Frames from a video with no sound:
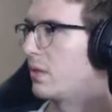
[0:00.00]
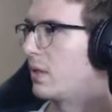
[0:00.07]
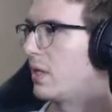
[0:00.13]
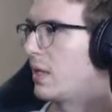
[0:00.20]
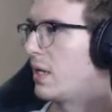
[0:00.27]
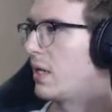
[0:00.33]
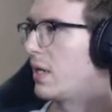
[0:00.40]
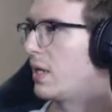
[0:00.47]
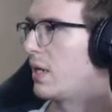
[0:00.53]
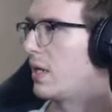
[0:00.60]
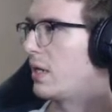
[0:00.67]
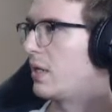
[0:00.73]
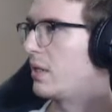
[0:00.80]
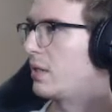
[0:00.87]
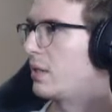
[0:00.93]

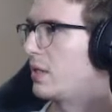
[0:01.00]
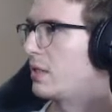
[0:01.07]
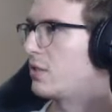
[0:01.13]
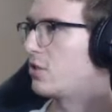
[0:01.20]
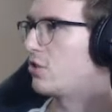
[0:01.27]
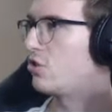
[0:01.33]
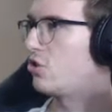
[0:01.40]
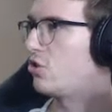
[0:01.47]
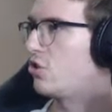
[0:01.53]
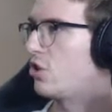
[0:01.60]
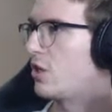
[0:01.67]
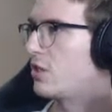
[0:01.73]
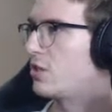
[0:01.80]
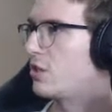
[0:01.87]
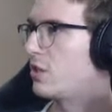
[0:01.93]
And that's
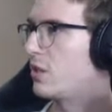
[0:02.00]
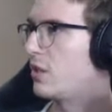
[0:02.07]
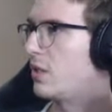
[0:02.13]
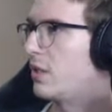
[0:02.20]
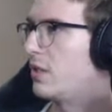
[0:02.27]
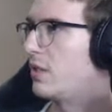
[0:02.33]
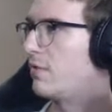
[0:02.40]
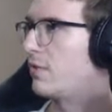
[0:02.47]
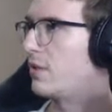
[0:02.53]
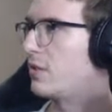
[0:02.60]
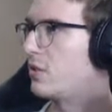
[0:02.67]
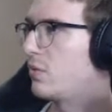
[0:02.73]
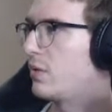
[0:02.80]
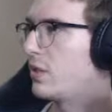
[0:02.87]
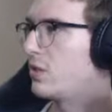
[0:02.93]
just going to leave
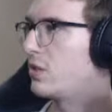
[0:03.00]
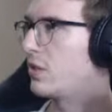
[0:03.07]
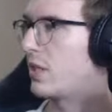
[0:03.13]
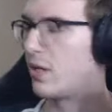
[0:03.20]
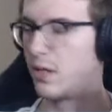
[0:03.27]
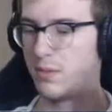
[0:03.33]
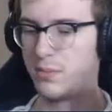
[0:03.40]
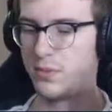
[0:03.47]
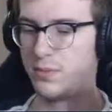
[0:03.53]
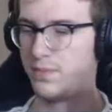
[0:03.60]
us with the Scarab.